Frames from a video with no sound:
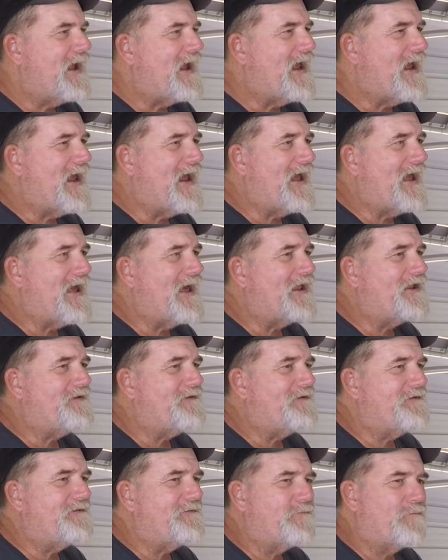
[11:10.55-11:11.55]

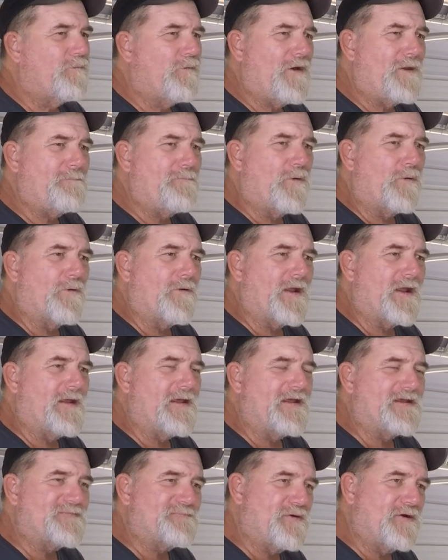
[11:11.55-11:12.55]
And one morning,
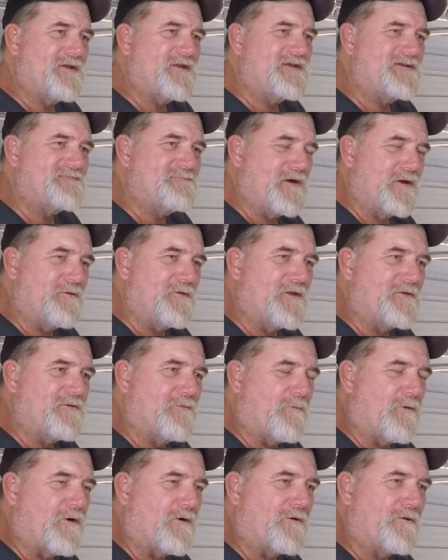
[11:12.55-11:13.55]
he's putting his boat in the
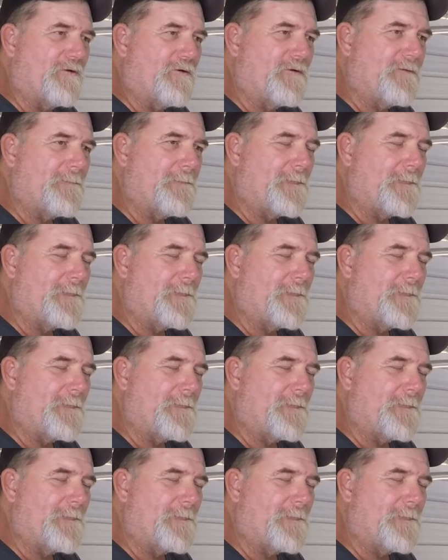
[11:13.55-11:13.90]
water,